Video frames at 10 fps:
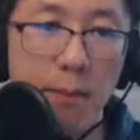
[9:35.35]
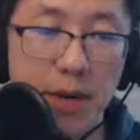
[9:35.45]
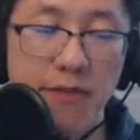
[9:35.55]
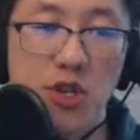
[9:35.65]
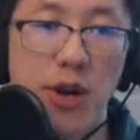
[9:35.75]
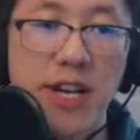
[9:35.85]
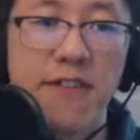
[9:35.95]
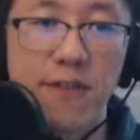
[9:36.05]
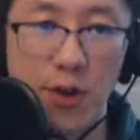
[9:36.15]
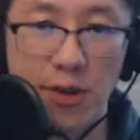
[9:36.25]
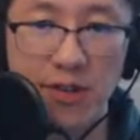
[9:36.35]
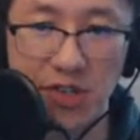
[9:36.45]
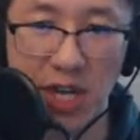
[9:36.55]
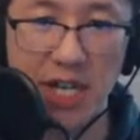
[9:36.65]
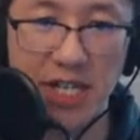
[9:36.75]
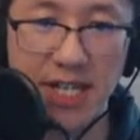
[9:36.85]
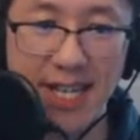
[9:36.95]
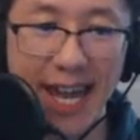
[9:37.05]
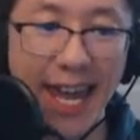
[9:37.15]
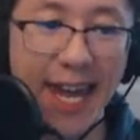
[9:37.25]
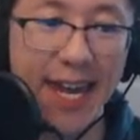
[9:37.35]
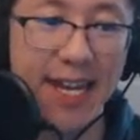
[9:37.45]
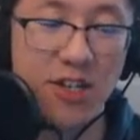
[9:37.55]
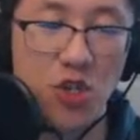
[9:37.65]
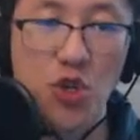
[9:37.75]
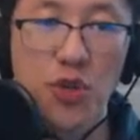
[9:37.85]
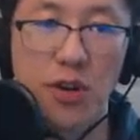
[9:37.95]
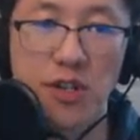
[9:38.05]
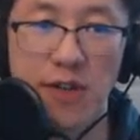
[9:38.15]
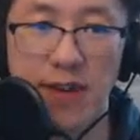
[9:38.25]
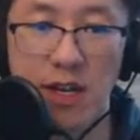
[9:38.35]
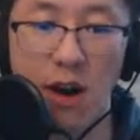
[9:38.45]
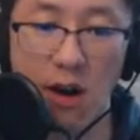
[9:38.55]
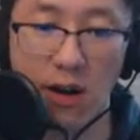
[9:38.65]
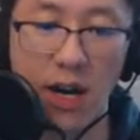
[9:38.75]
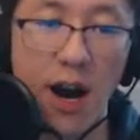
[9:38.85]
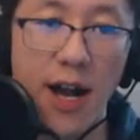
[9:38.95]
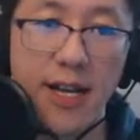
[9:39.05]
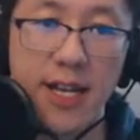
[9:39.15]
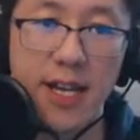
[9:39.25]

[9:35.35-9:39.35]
But if you're trying to further discussion and 2/3 of it are caught